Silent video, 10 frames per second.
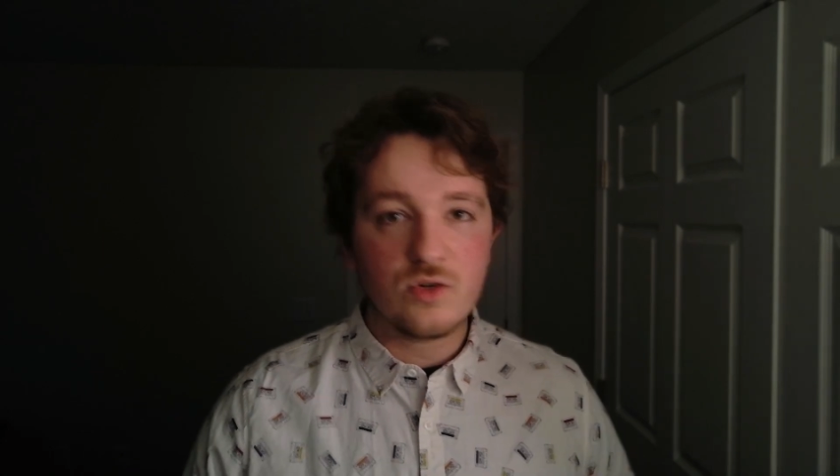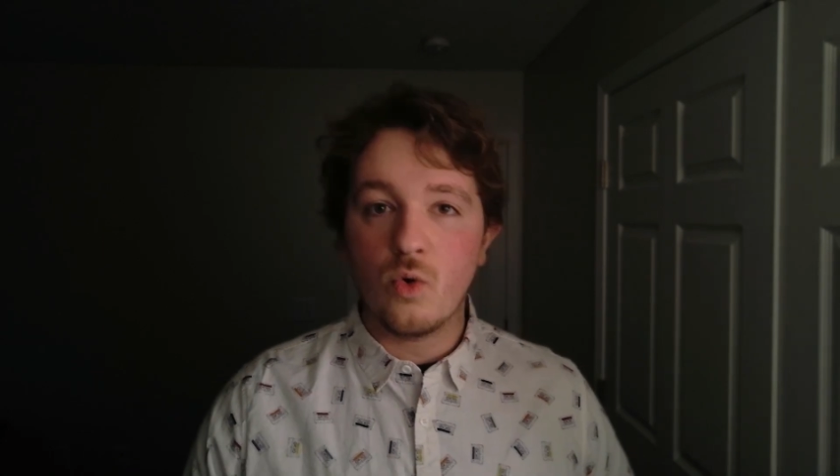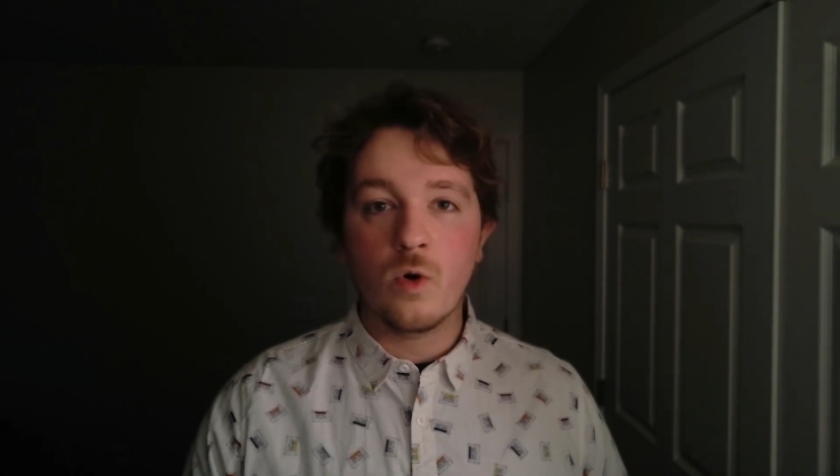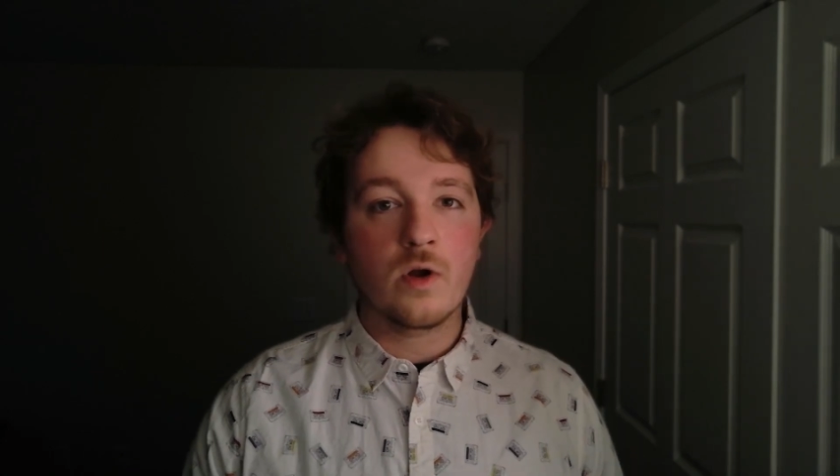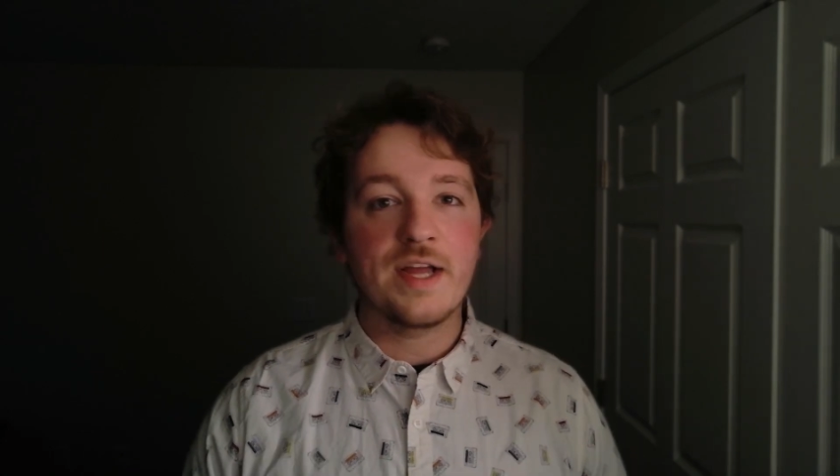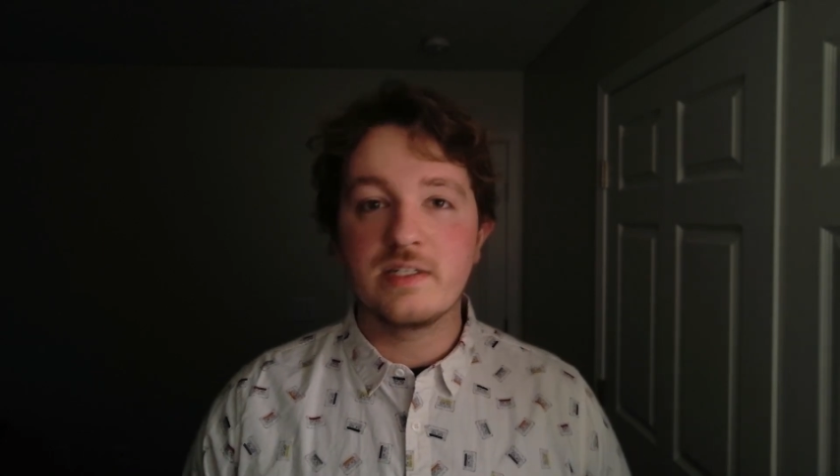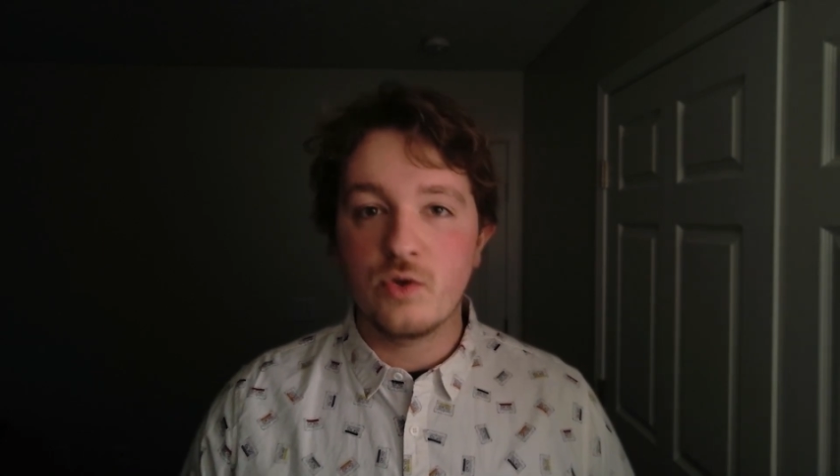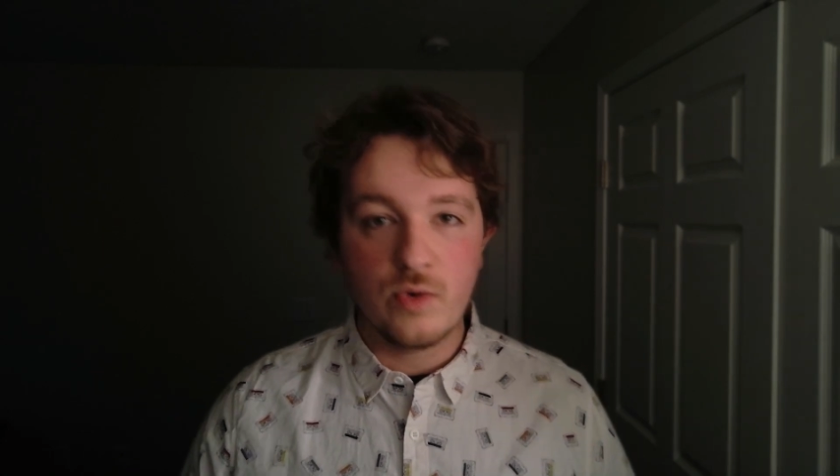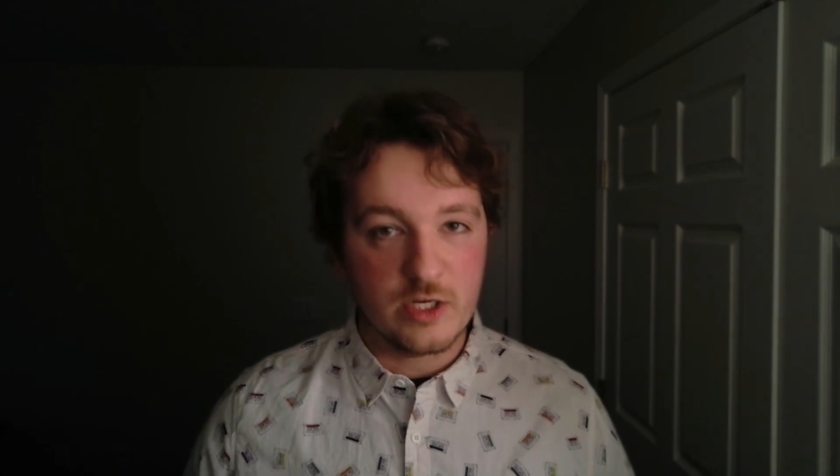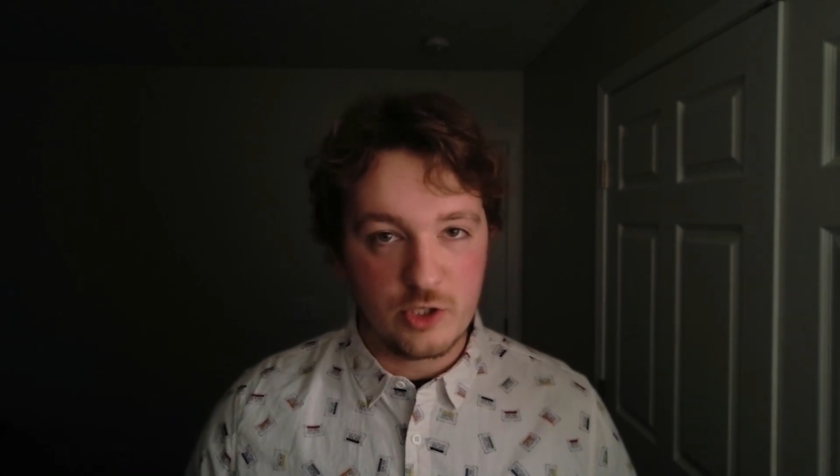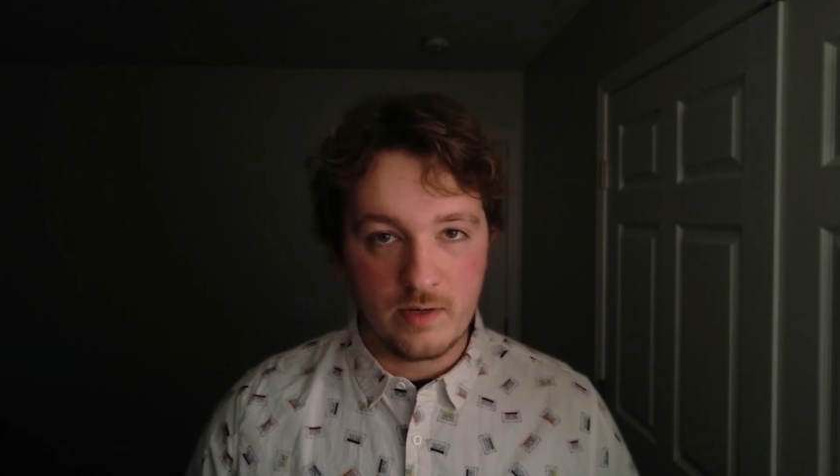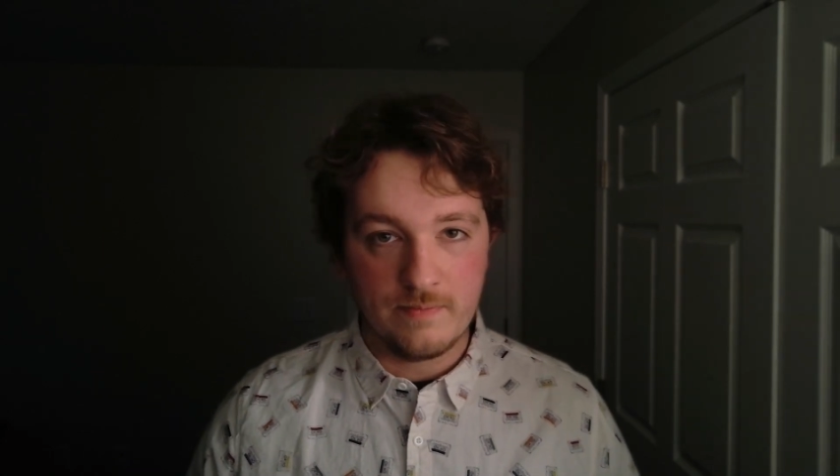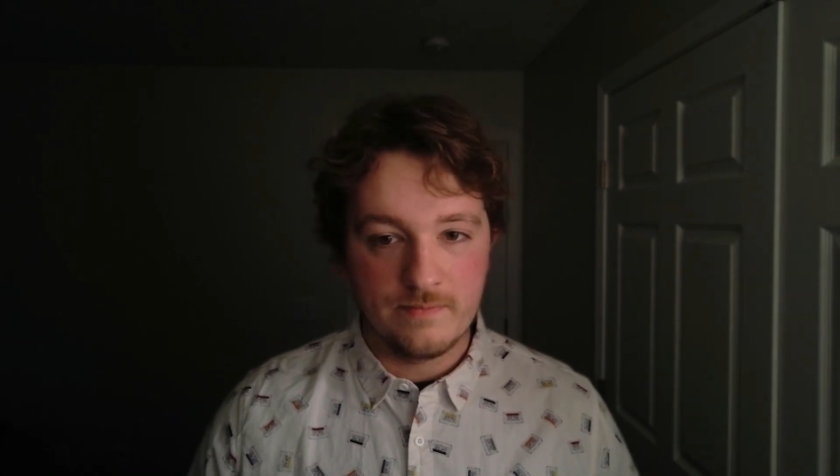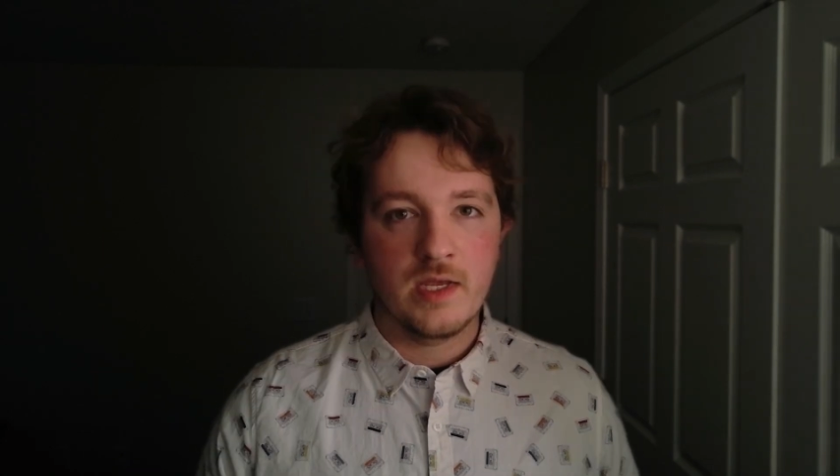or intuition.